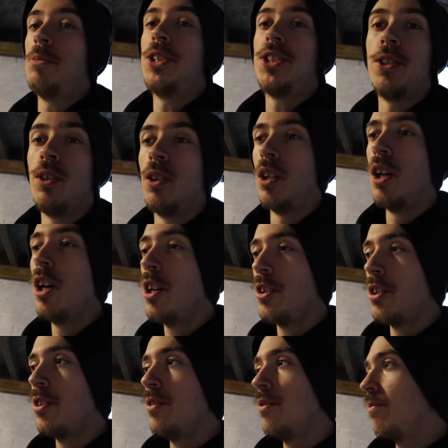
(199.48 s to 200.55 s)
still
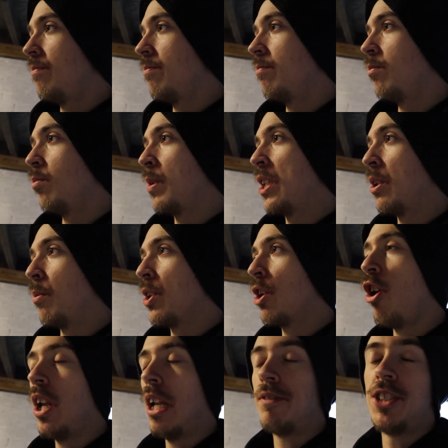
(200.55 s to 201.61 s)
learning. We
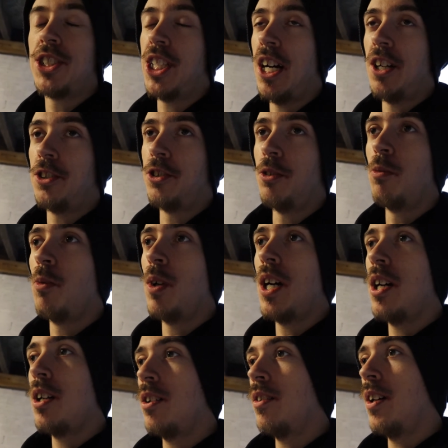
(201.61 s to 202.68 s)
all have to start
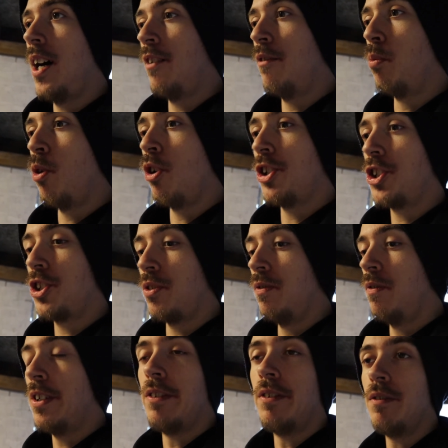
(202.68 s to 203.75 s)
somewhere. I've watched
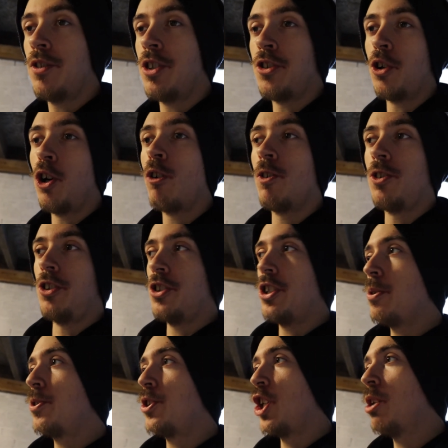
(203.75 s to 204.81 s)
tutorials on
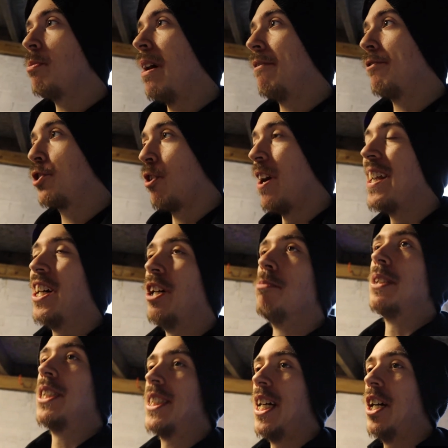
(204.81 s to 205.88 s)
YouTube. I've tried out
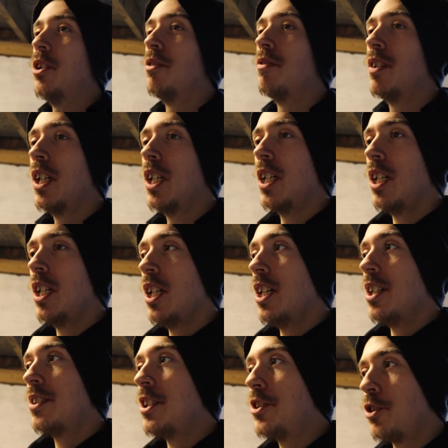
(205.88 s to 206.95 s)
myself.
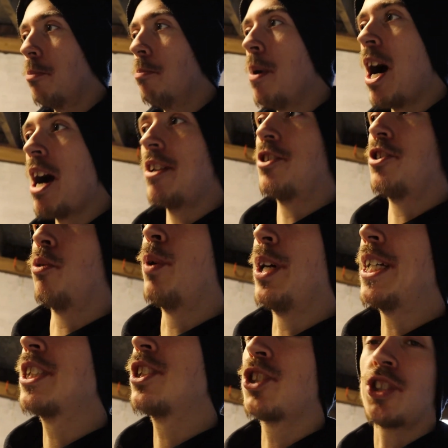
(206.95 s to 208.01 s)
Did some minor
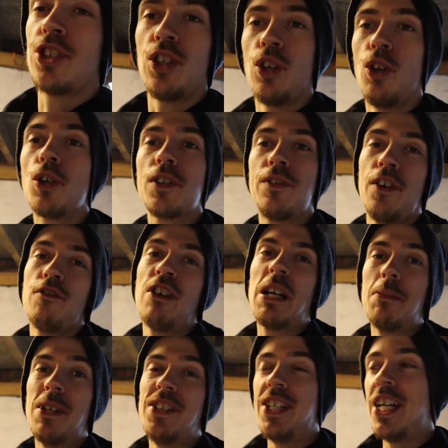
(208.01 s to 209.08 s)
tweaks, looked for
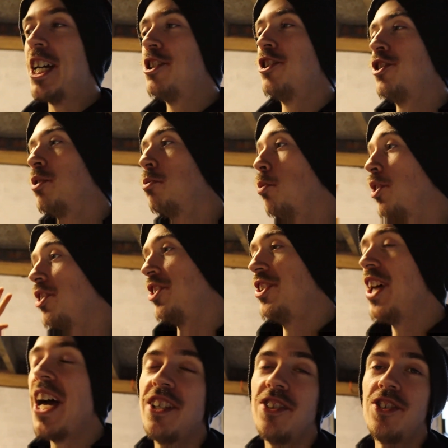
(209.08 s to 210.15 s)
recommendations on what
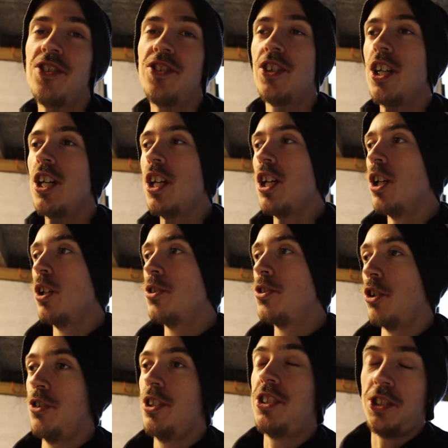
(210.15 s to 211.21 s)
settings.
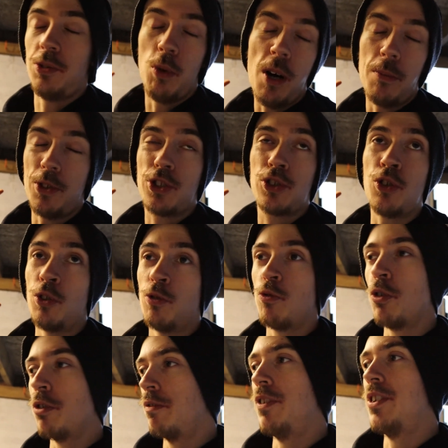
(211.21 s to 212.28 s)
So this is what I'm just going to
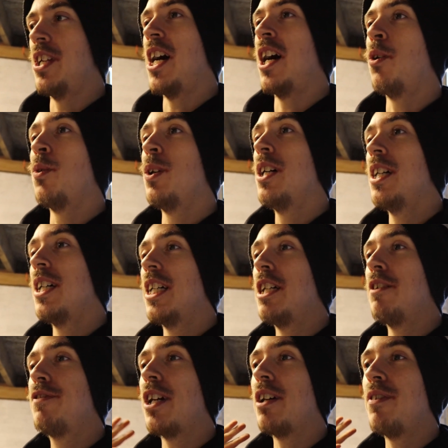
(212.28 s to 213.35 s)
run for now.
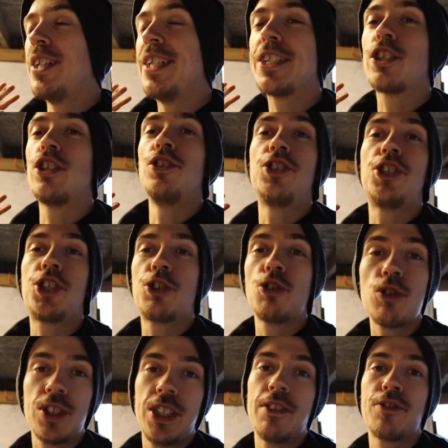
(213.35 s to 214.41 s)
If you have any
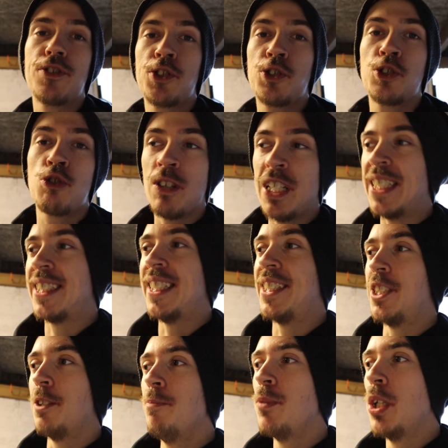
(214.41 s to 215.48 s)
constructive
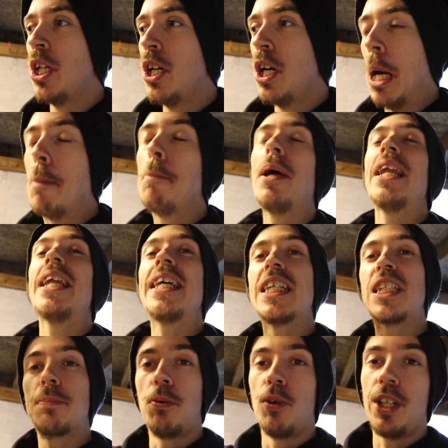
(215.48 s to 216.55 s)
criticism,
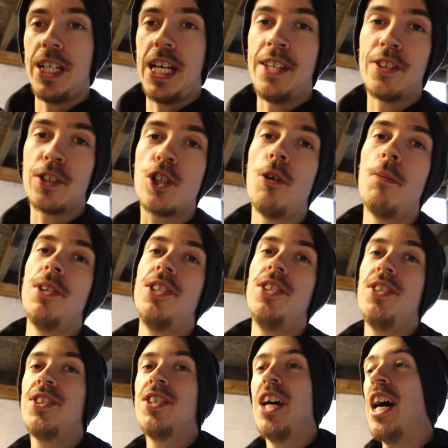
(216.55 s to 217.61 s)
please put it in the
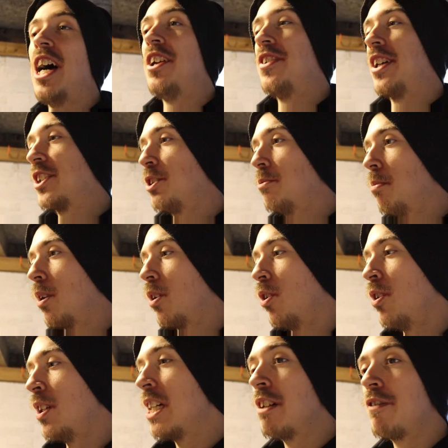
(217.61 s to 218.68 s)
comments section
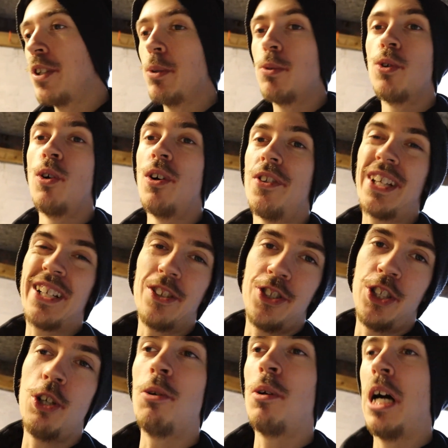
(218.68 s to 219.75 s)
below. If you know a thing or
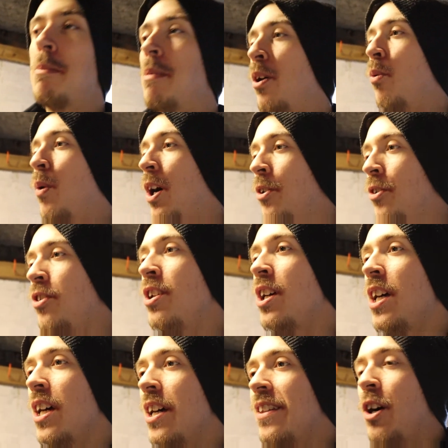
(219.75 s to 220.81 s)
two about welding,
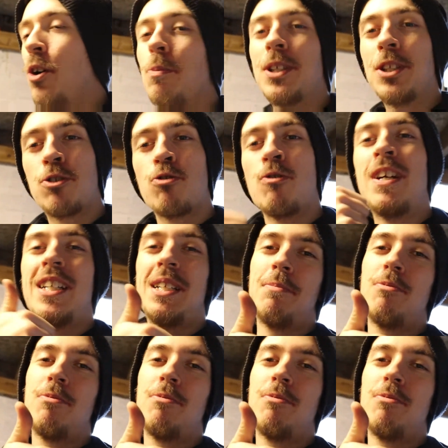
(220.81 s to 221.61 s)
that would be greatly